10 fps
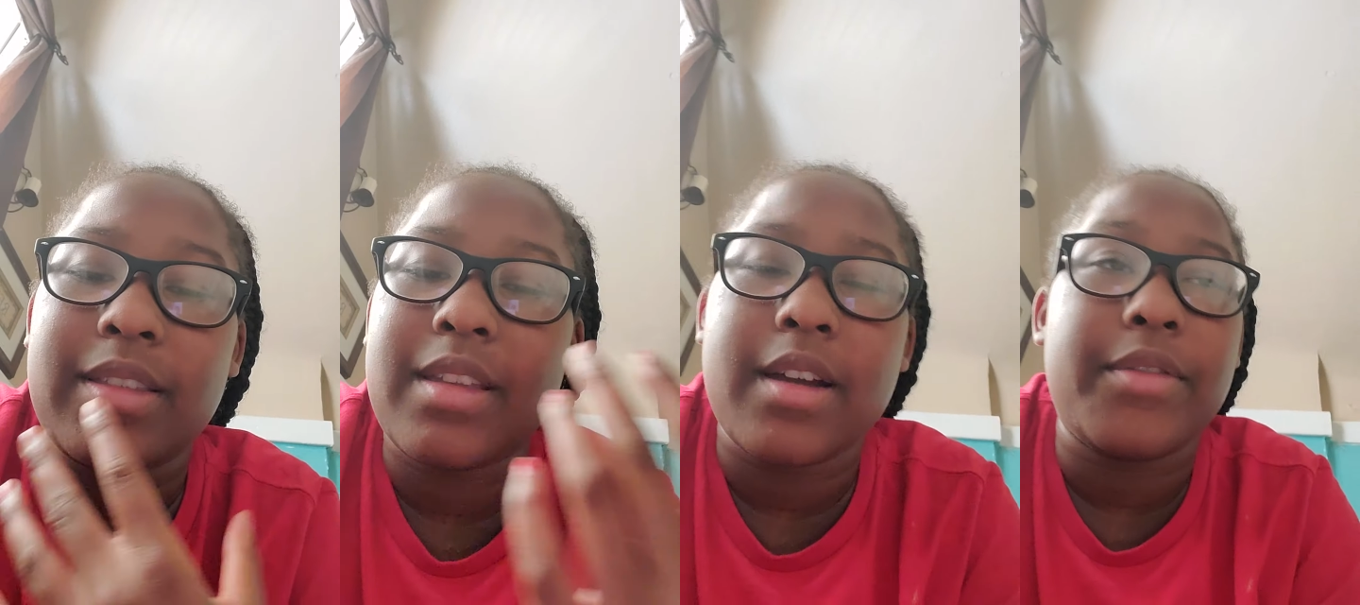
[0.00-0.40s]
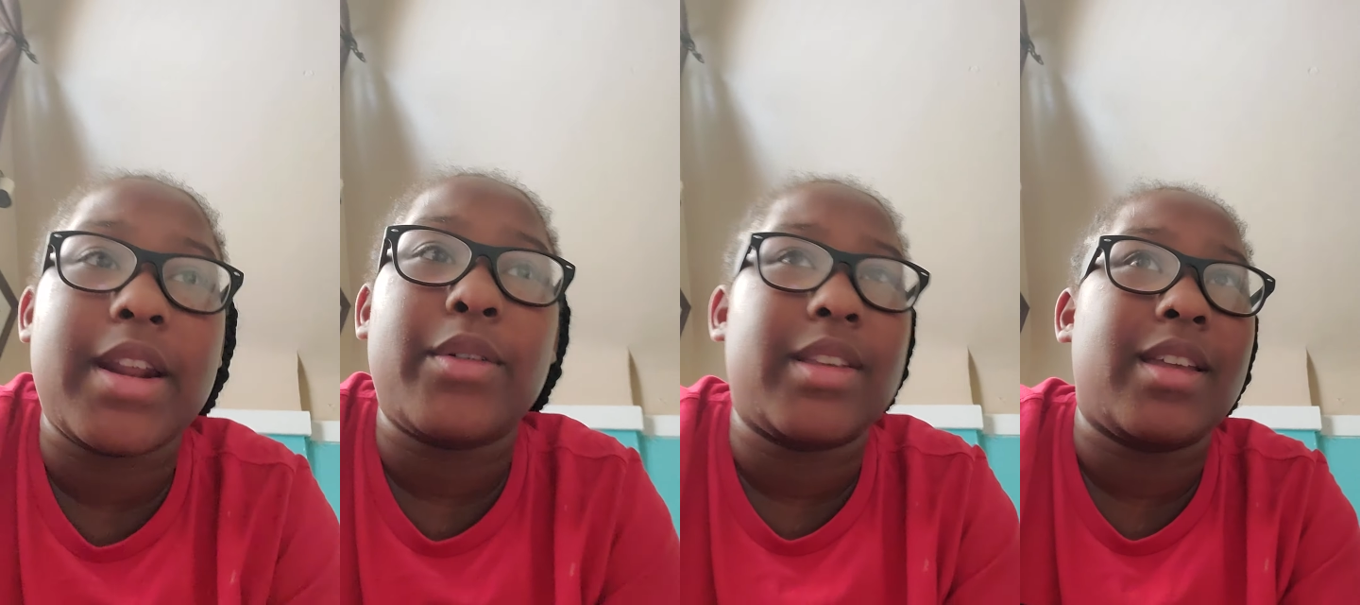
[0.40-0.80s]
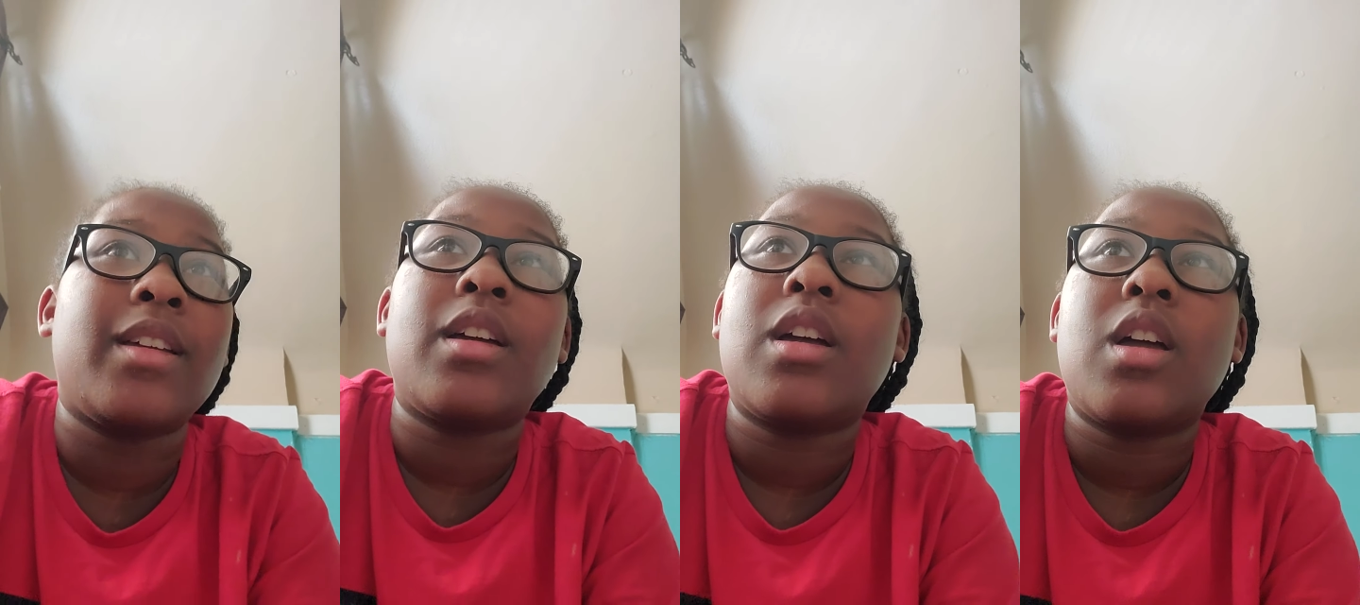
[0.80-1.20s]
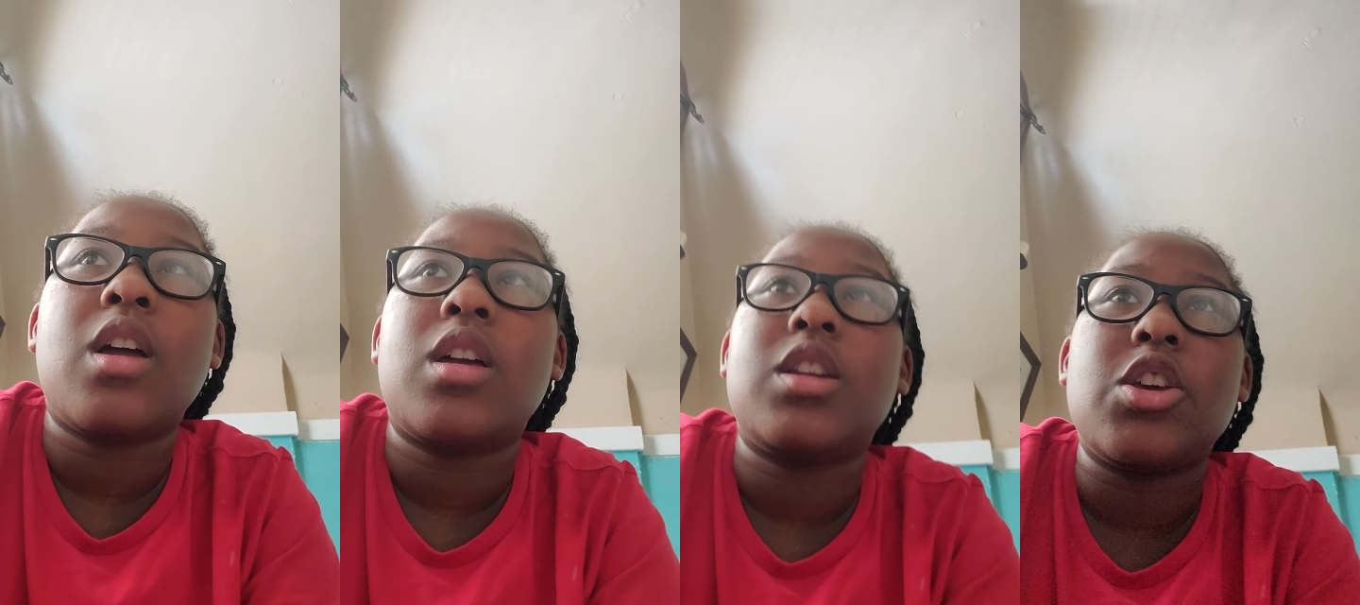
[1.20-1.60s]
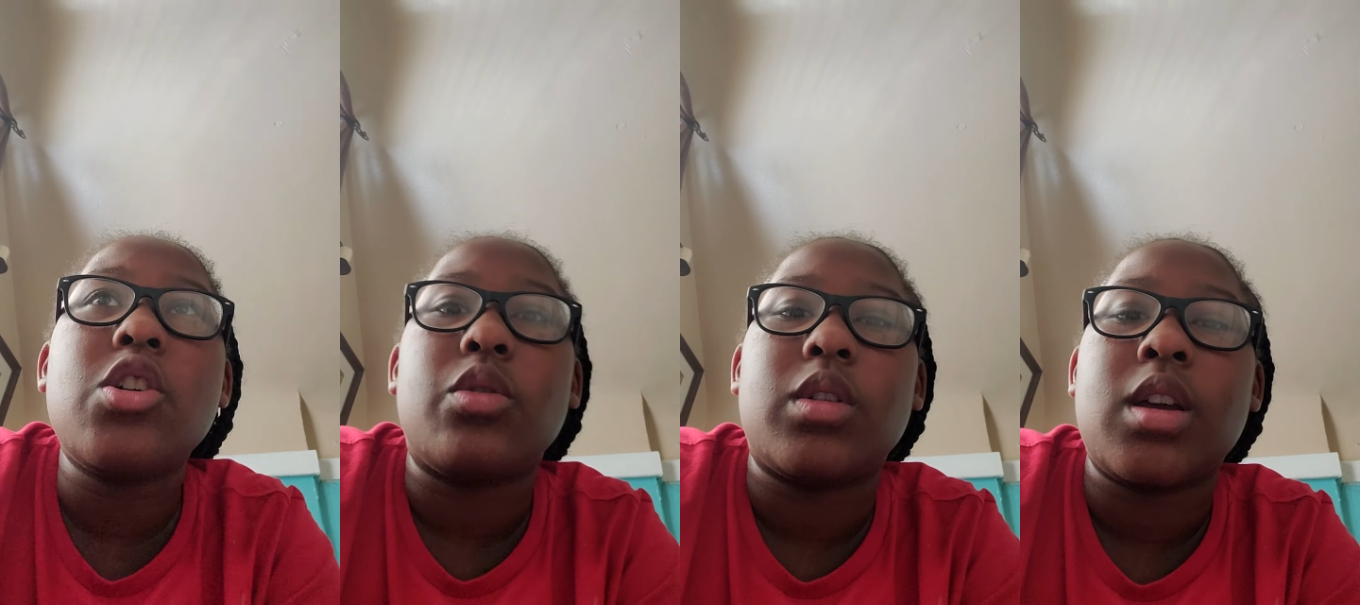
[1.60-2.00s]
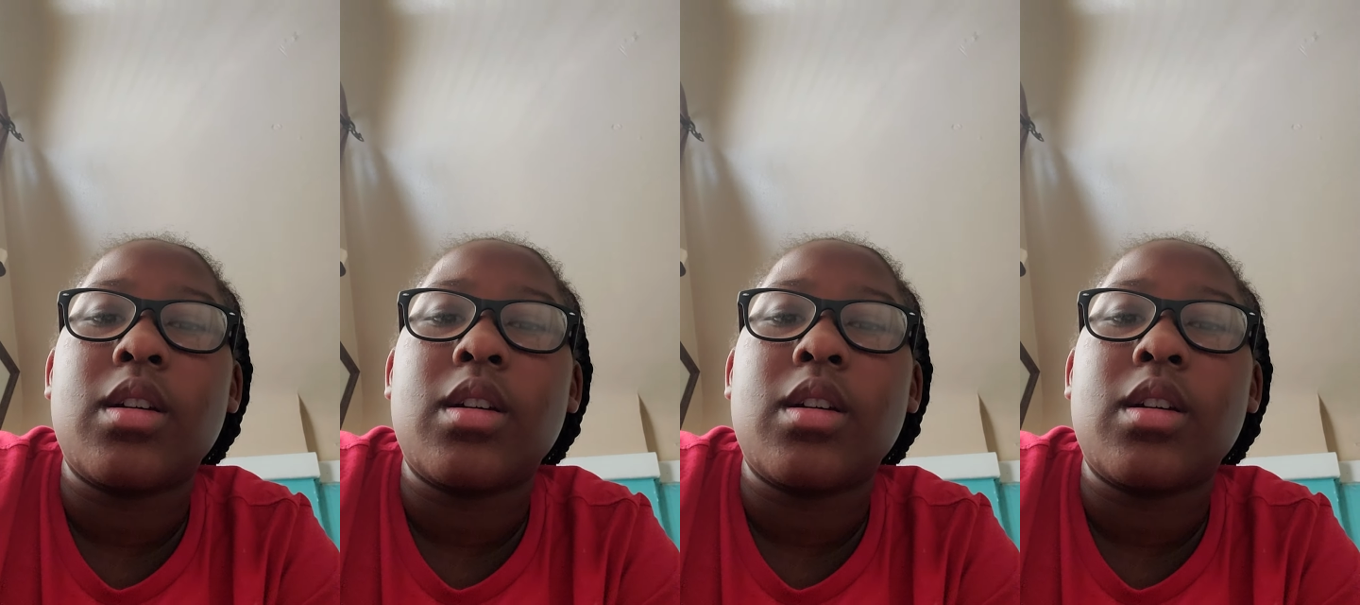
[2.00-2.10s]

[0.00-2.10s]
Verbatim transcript: stuff, and I was like, dude.